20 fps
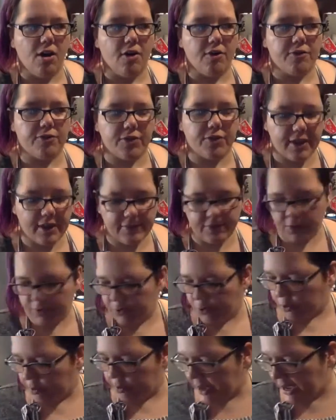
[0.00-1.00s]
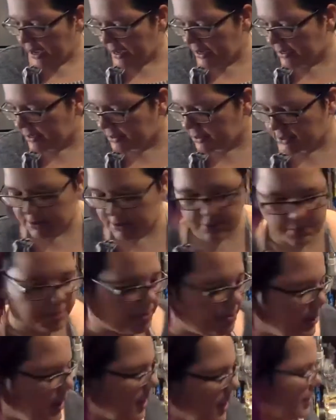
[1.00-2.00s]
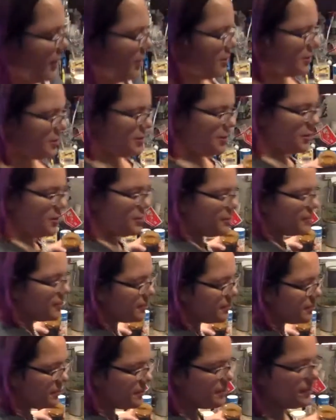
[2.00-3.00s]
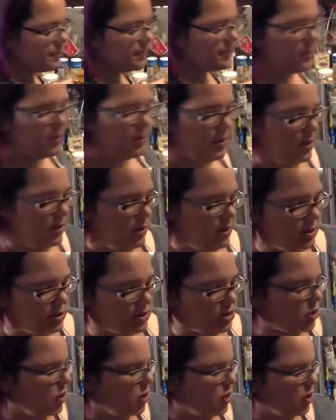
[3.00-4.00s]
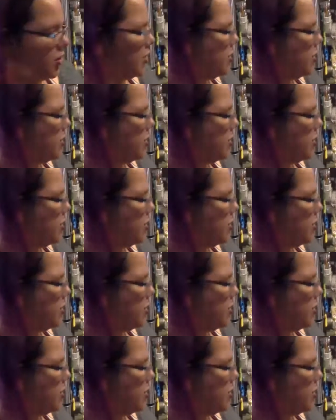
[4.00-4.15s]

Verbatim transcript: flavorful paste. But I'll show you